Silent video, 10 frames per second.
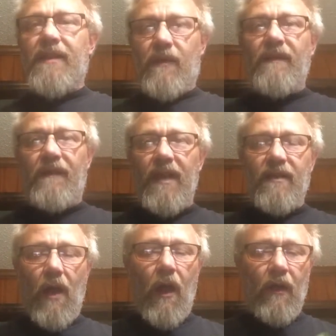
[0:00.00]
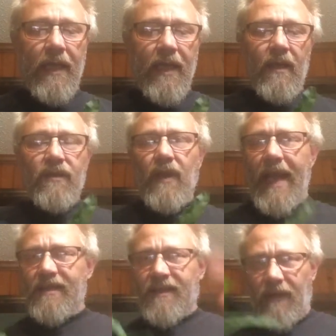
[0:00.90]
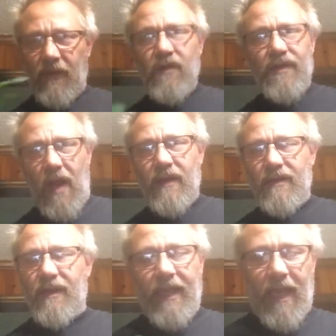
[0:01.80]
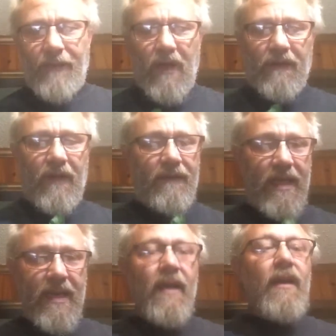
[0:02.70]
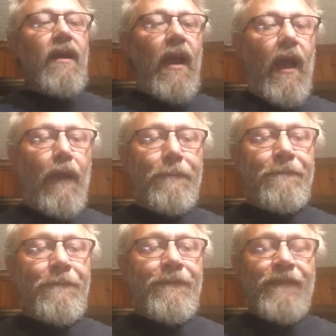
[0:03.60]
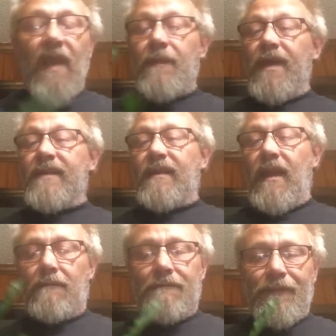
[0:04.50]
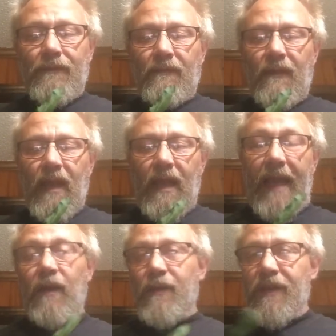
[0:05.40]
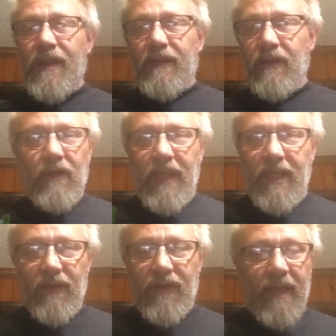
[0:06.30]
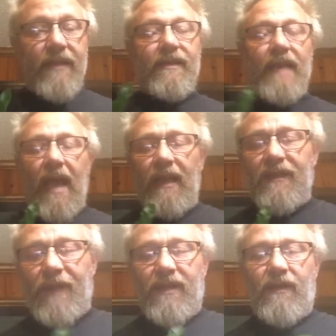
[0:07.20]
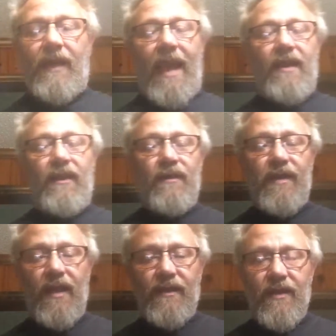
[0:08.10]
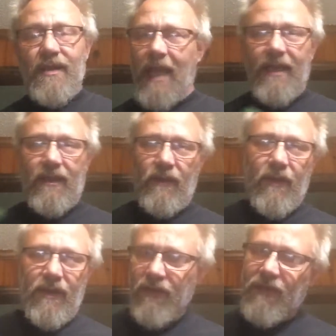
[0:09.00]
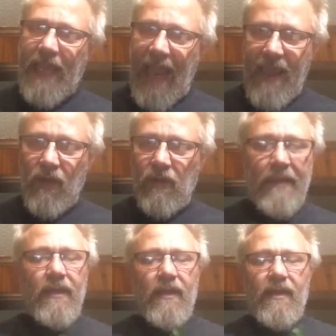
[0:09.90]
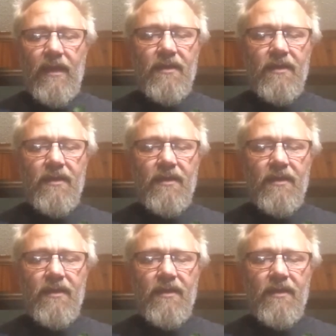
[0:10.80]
feet tall. So it had several stalks that came off of it. But I don't particularly use it in salads, but you can use it just like you would use kale in your